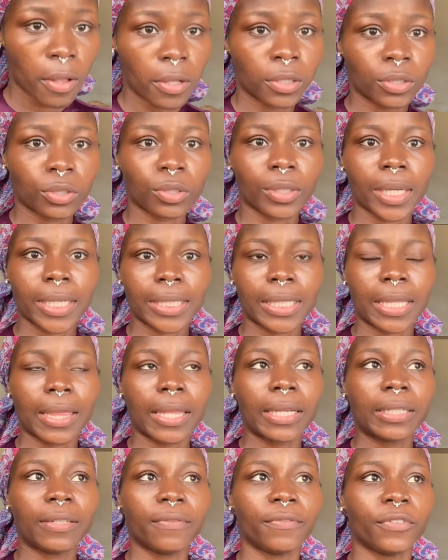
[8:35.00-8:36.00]
so guys I
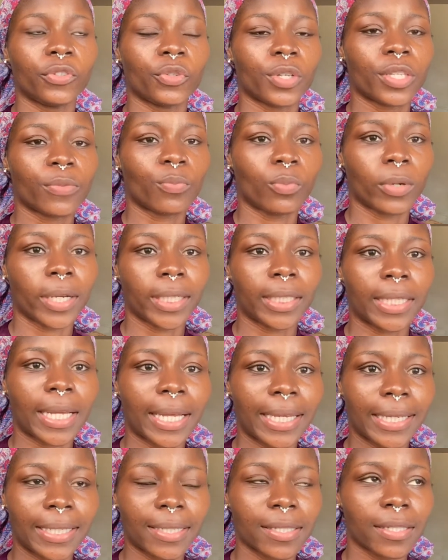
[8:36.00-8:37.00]
think the video is brighter
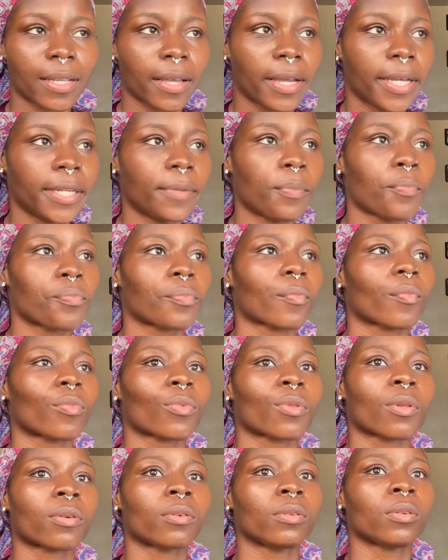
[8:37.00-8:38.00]
inside
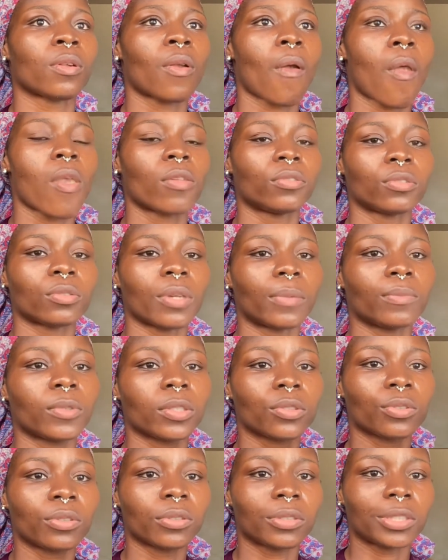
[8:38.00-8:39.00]
so I'm
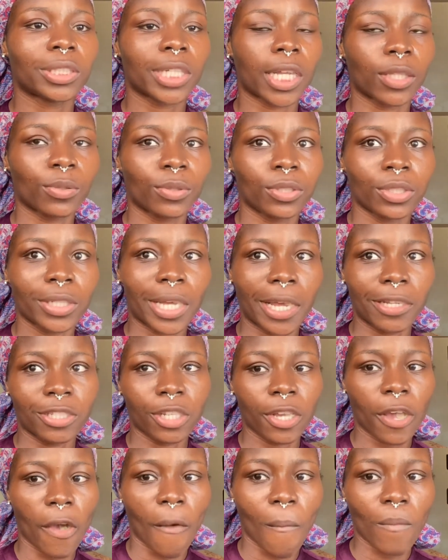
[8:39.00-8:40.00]
just going to chat with you guys
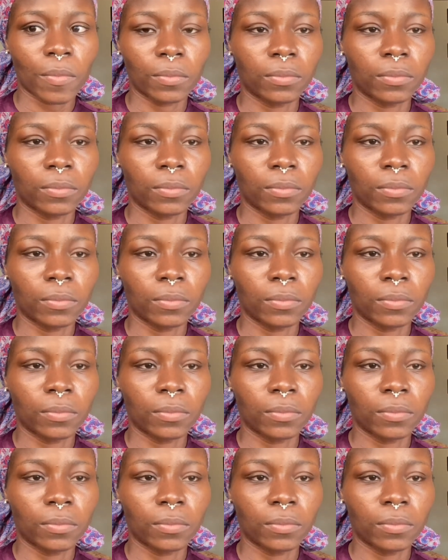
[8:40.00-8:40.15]
here